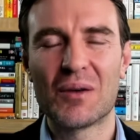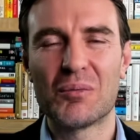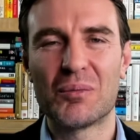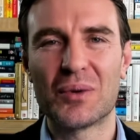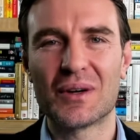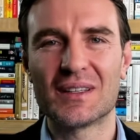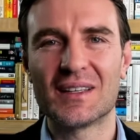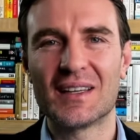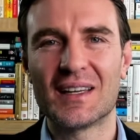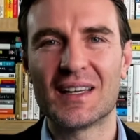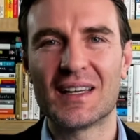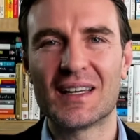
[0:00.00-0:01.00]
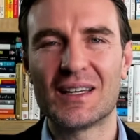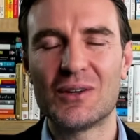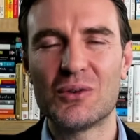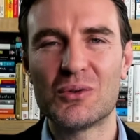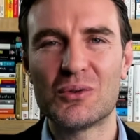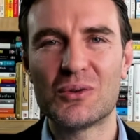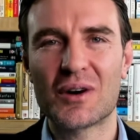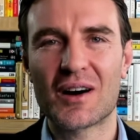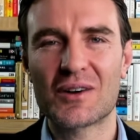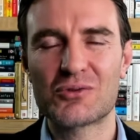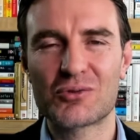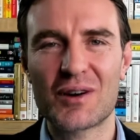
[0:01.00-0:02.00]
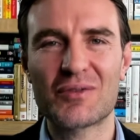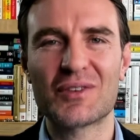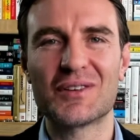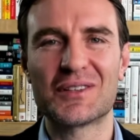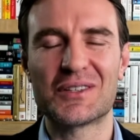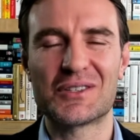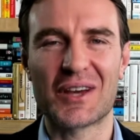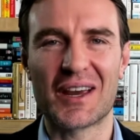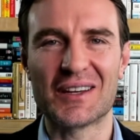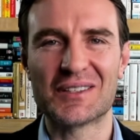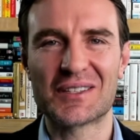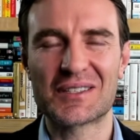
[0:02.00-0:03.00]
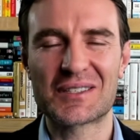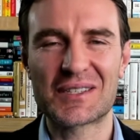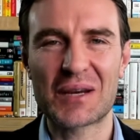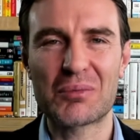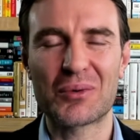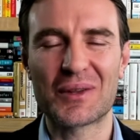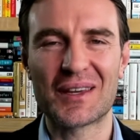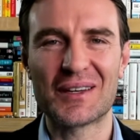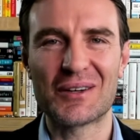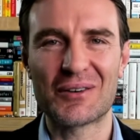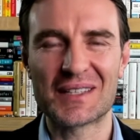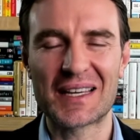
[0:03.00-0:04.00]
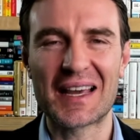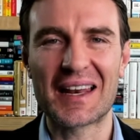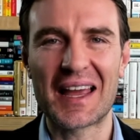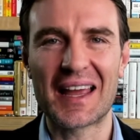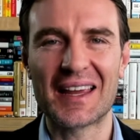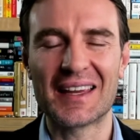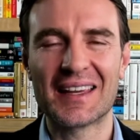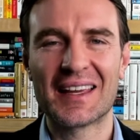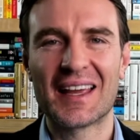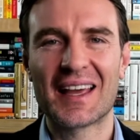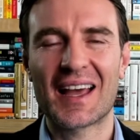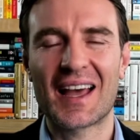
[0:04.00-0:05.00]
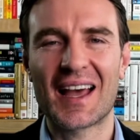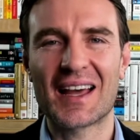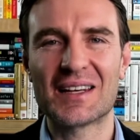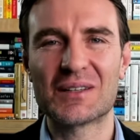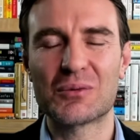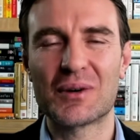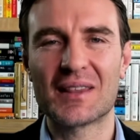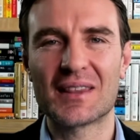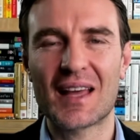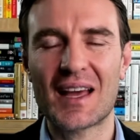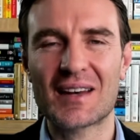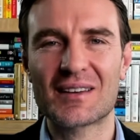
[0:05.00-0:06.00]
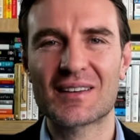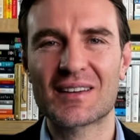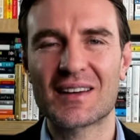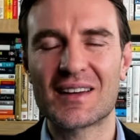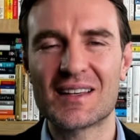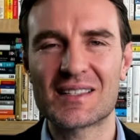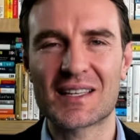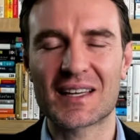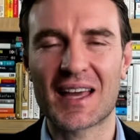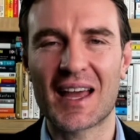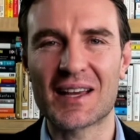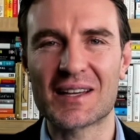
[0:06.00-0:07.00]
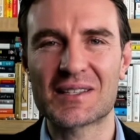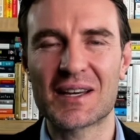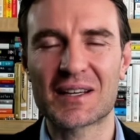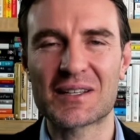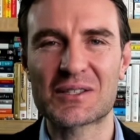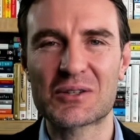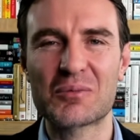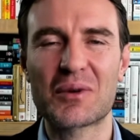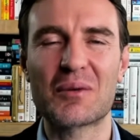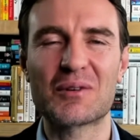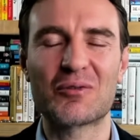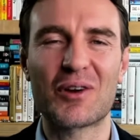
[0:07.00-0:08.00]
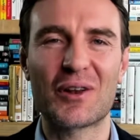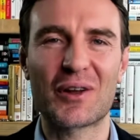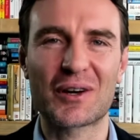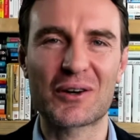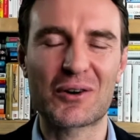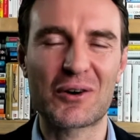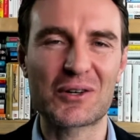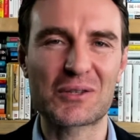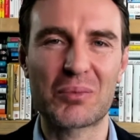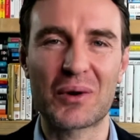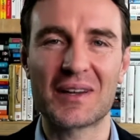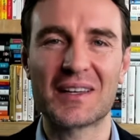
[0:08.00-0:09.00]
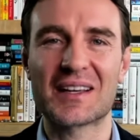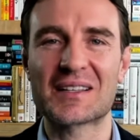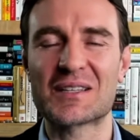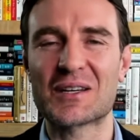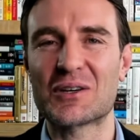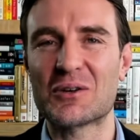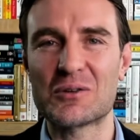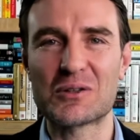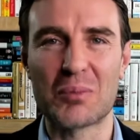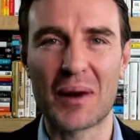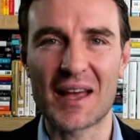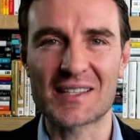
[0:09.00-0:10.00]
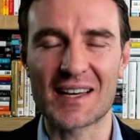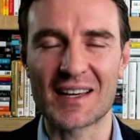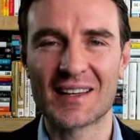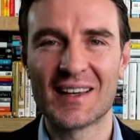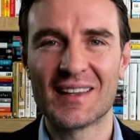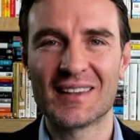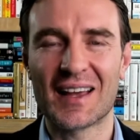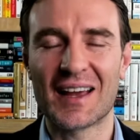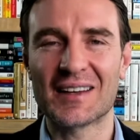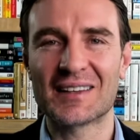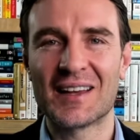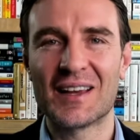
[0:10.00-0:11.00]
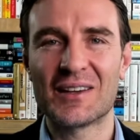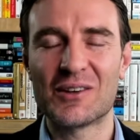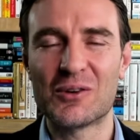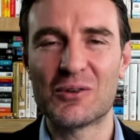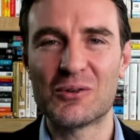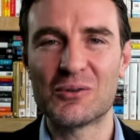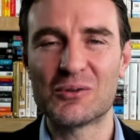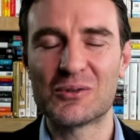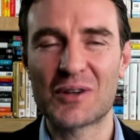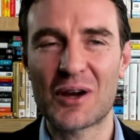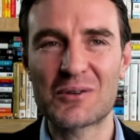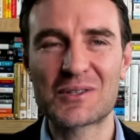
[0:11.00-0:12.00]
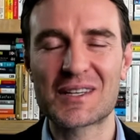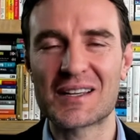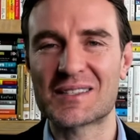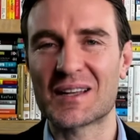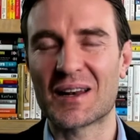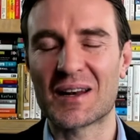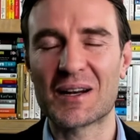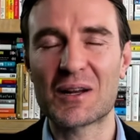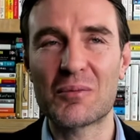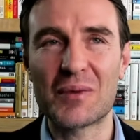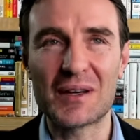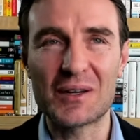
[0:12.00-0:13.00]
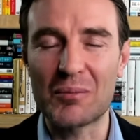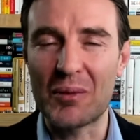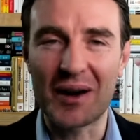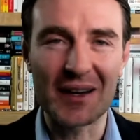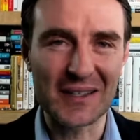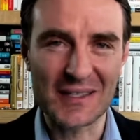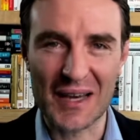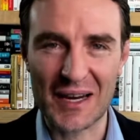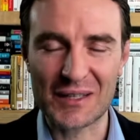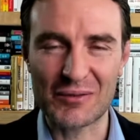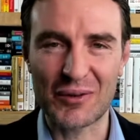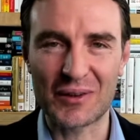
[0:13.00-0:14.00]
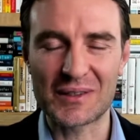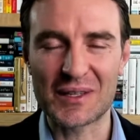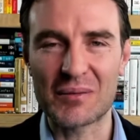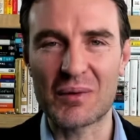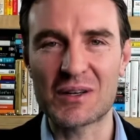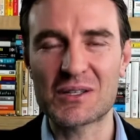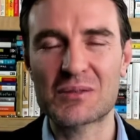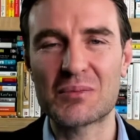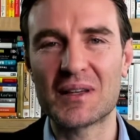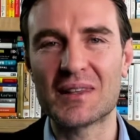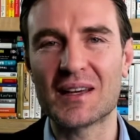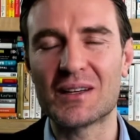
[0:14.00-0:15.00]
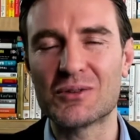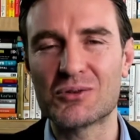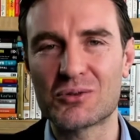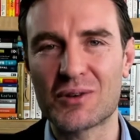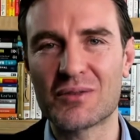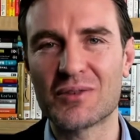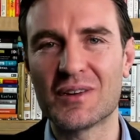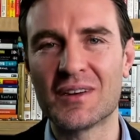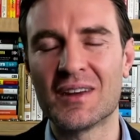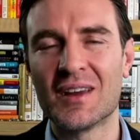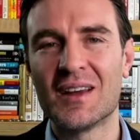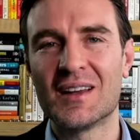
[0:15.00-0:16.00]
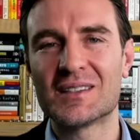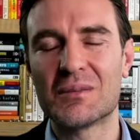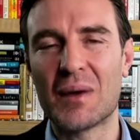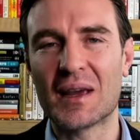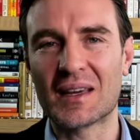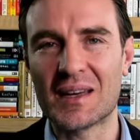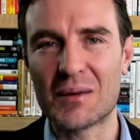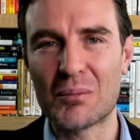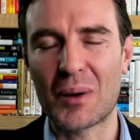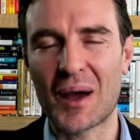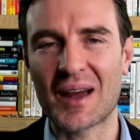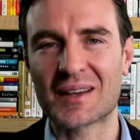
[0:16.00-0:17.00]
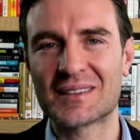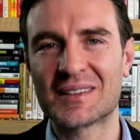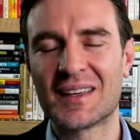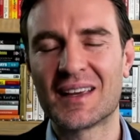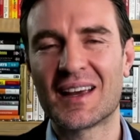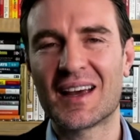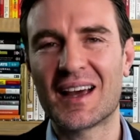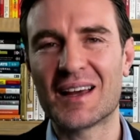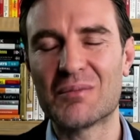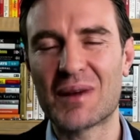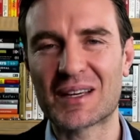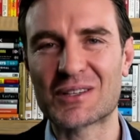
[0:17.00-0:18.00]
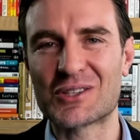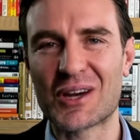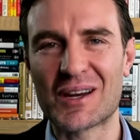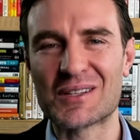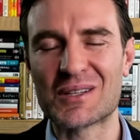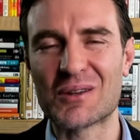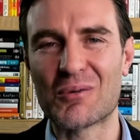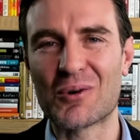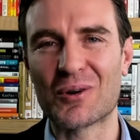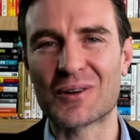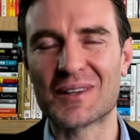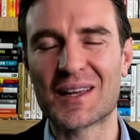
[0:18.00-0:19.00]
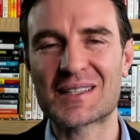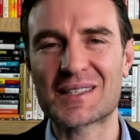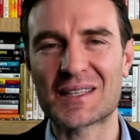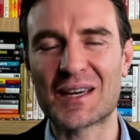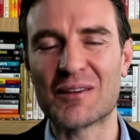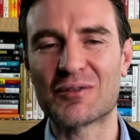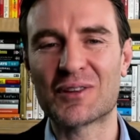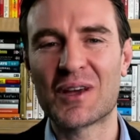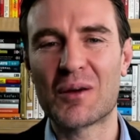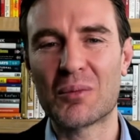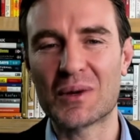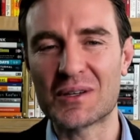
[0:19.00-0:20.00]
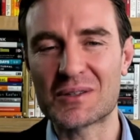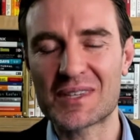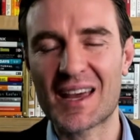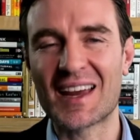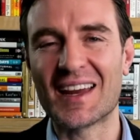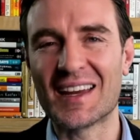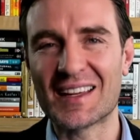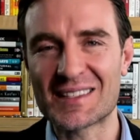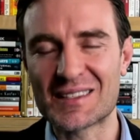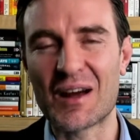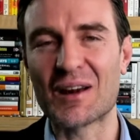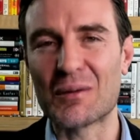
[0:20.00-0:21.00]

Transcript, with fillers: But you are driven to change. It's deep within your DNA. And when that is the case, it can sometimes feel like a curse, but I think it's a huge blessing that you don't sit still. And I don't mean your mind is active all the time. I just mean that you're driven to make an impact and make a change in the world. And that's a gift, but you say it's not a